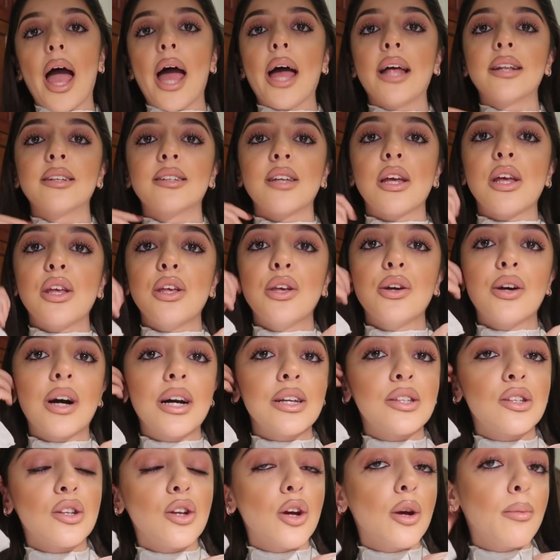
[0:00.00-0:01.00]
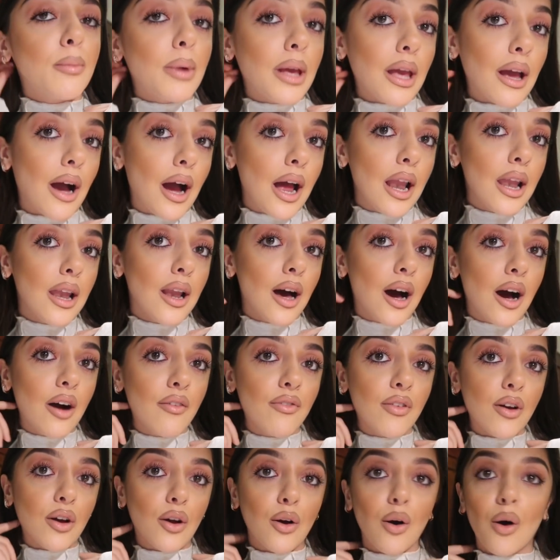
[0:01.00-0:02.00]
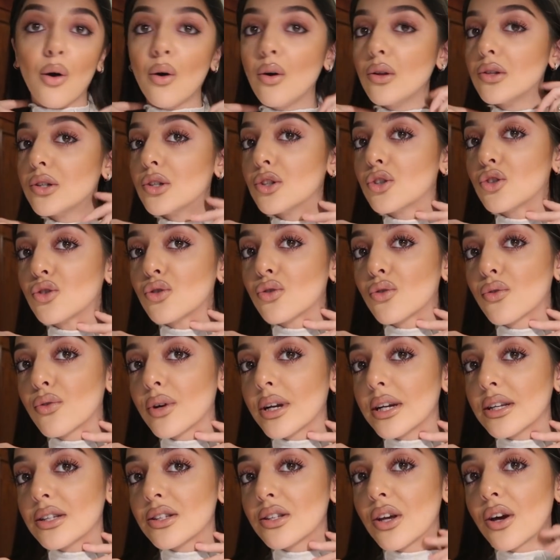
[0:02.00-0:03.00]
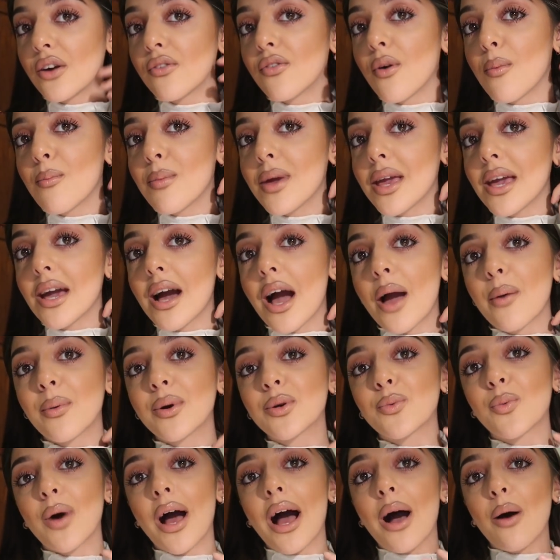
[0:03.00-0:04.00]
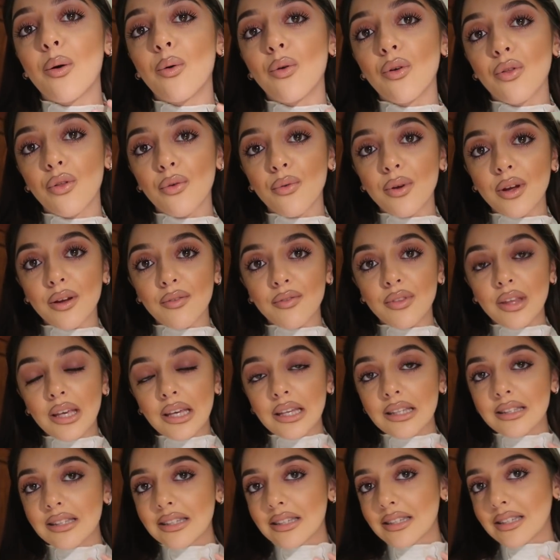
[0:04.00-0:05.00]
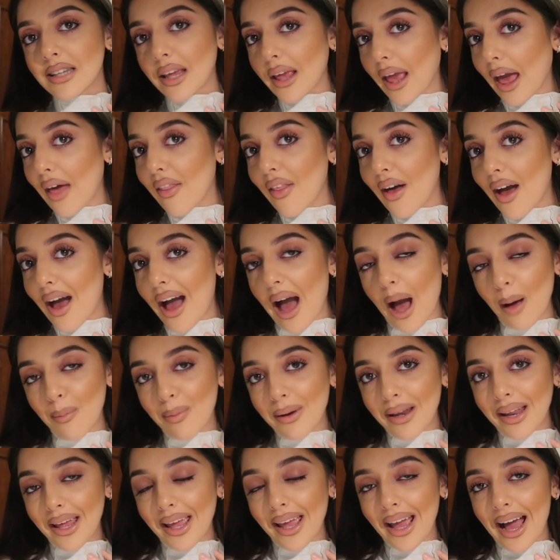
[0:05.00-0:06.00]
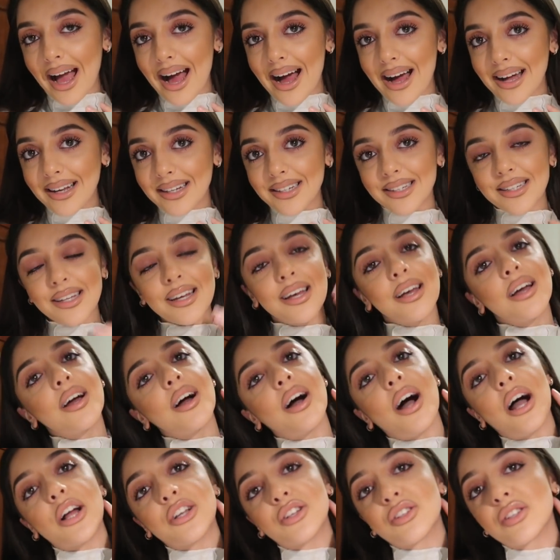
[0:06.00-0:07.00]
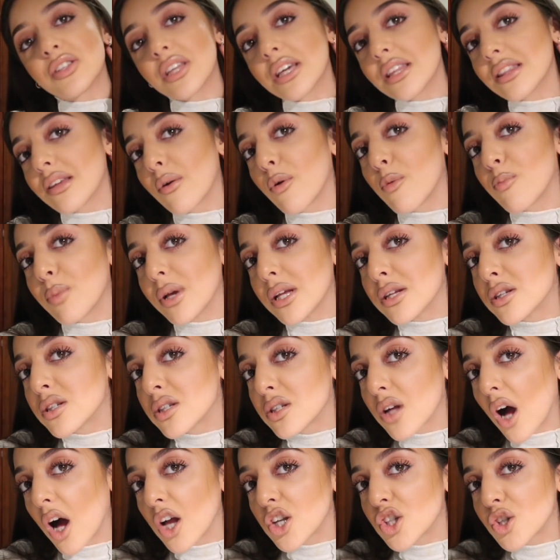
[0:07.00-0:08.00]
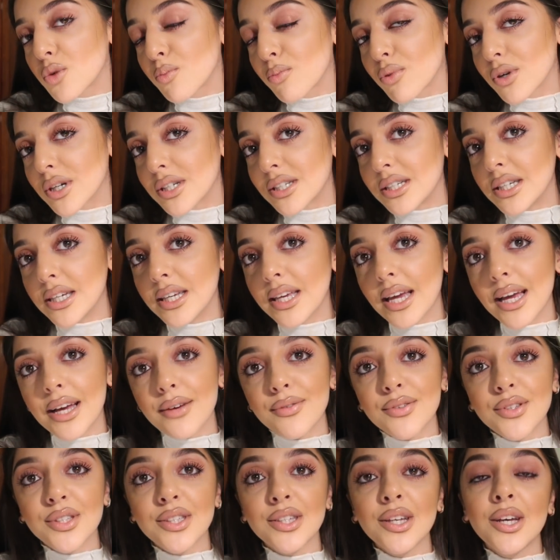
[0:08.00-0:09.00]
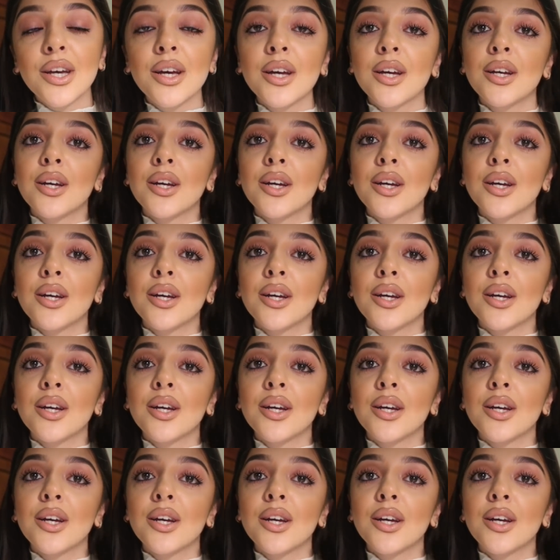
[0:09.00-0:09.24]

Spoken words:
And you guys know me, I love gold jewelry. So for me, I would wear all three of these together happily, and I just think they would be such pretty gifts.